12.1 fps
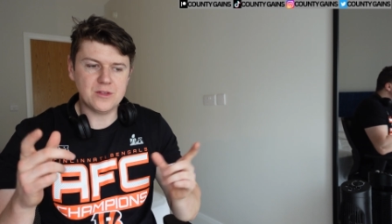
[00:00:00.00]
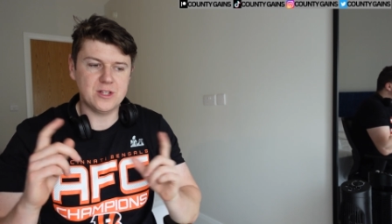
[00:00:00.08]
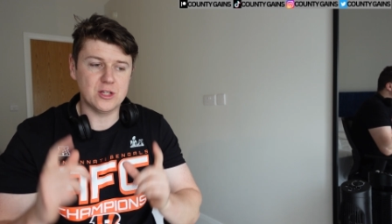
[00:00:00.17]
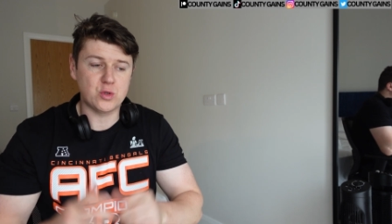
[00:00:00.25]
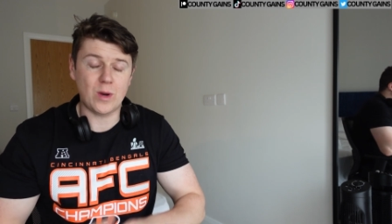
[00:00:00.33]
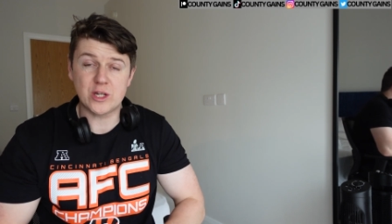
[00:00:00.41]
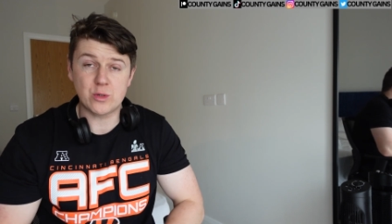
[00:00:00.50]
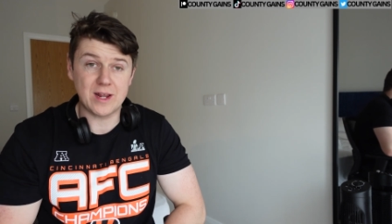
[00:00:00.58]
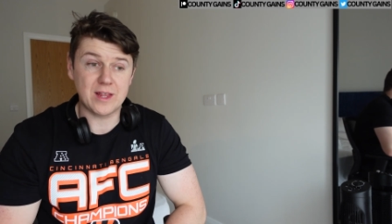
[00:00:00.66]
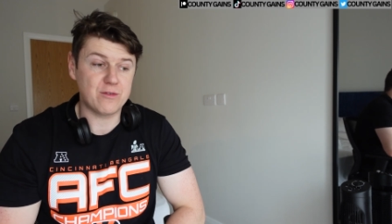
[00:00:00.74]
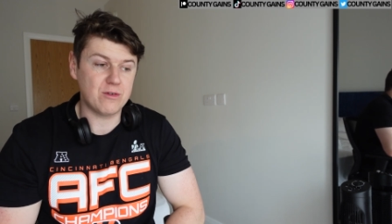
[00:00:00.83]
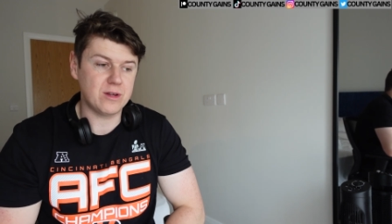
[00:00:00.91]
Till twenty
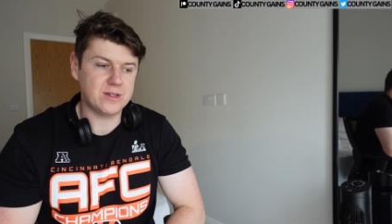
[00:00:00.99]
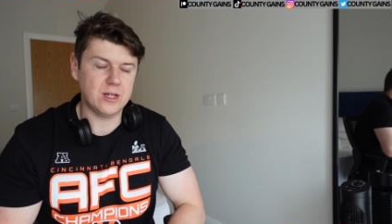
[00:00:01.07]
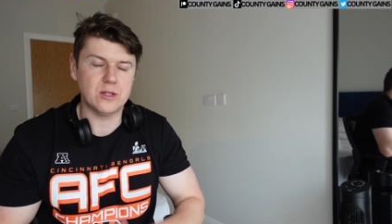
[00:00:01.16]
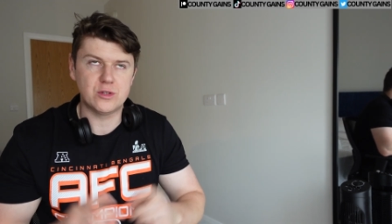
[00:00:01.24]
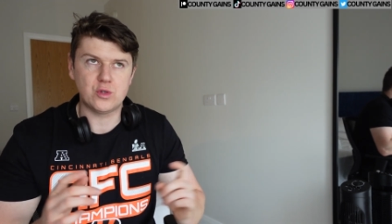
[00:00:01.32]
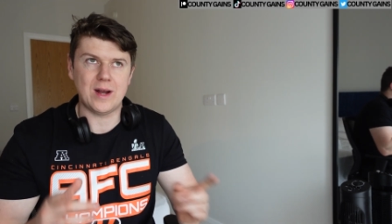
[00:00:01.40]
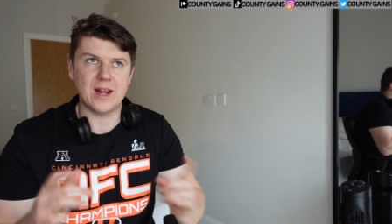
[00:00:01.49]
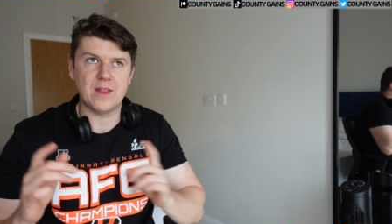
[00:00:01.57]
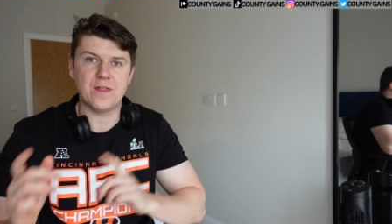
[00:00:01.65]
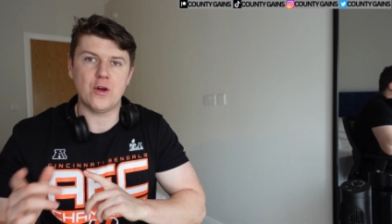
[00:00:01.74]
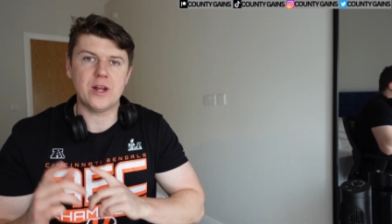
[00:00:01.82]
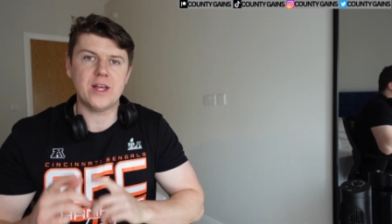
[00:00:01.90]
twenty-three, till twenty
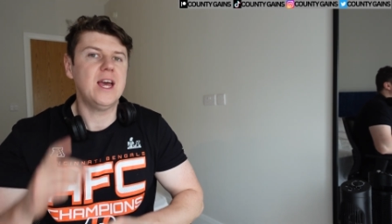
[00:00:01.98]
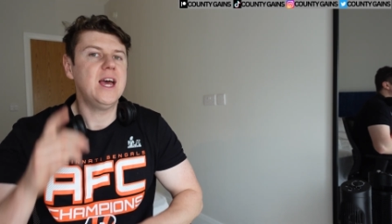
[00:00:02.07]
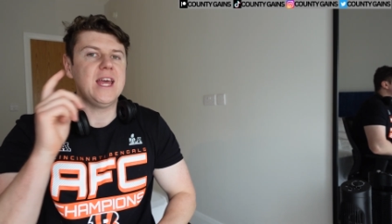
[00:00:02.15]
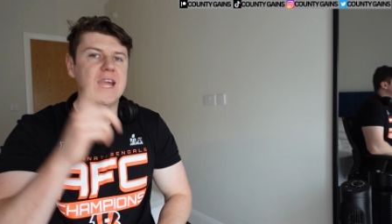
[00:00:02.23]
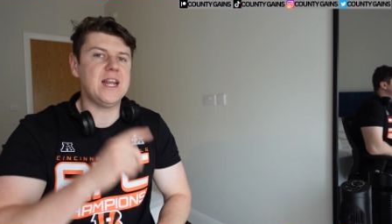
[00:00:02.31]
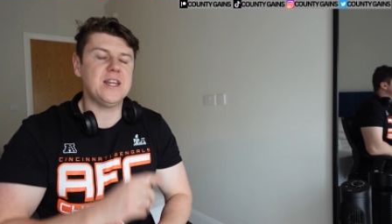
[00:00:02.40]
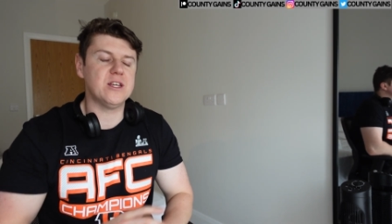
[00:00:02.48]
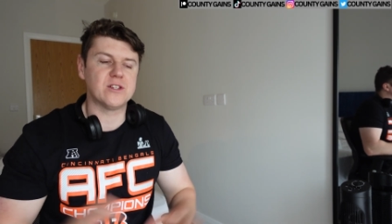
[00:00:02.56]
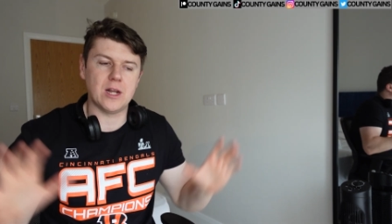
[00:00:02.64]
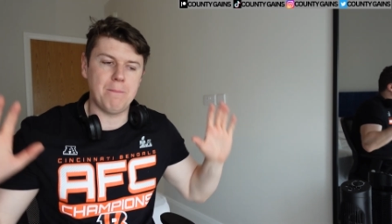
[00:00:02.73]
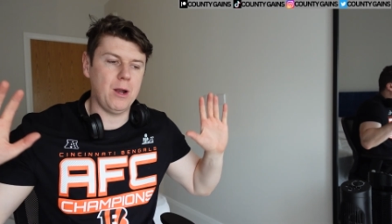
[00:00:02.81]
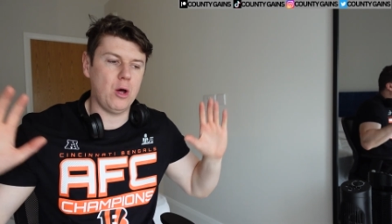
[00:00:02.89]
thirty, India's
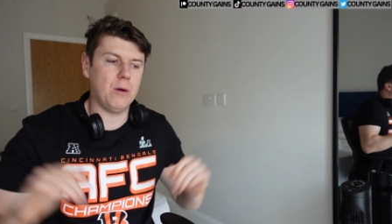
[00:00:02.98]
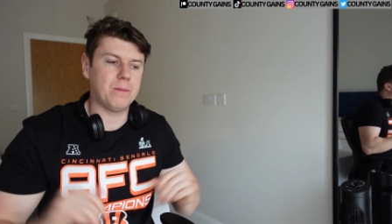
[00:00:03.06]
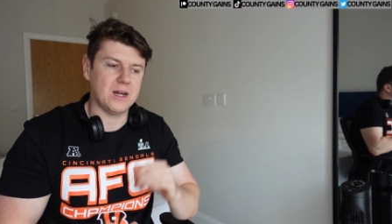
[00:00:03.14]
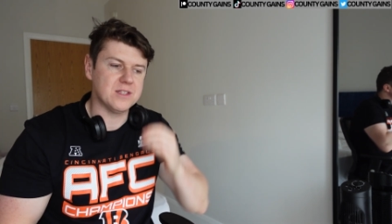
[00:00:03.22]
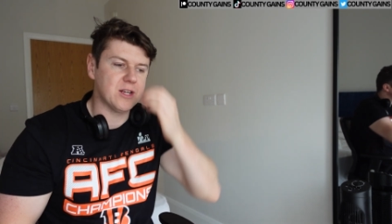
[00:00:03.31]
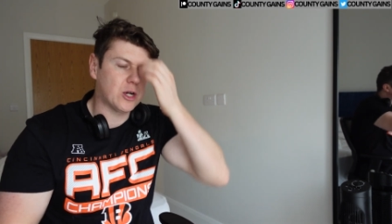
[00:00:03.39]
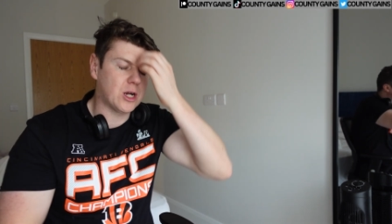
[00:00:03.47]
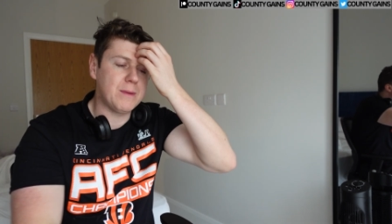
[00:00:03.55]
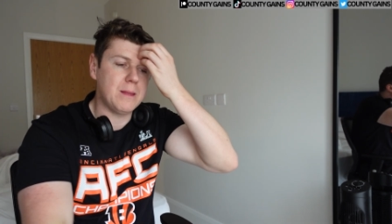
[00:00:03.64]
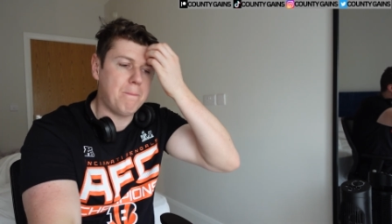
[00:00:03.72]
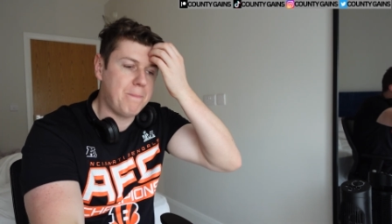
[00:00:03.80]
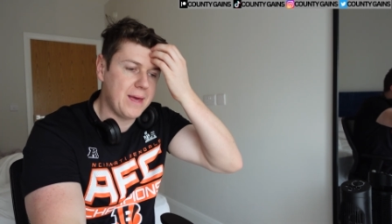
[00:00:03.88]
going to blow up, guys. They're going
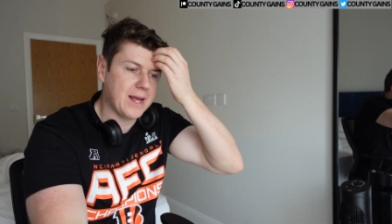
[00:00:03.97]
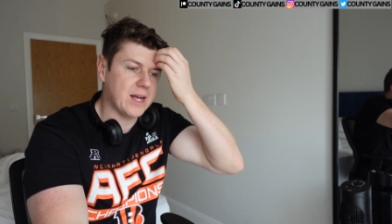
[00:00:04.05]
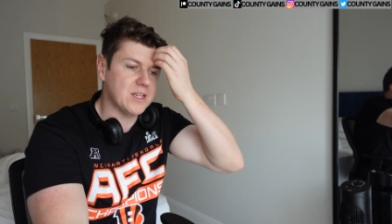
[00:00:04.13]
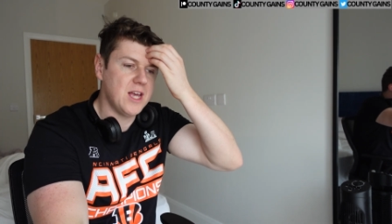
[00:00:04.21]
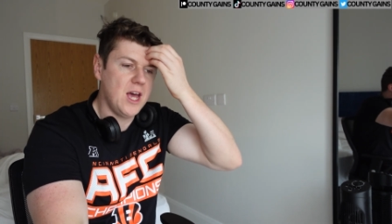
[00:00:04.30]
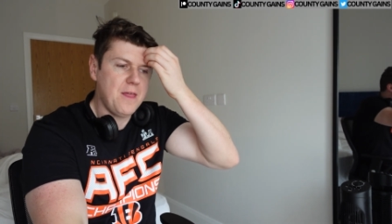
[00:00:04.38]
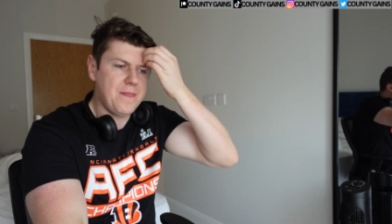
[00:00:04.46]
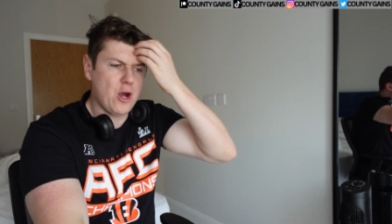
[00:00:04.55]
to be the biggest.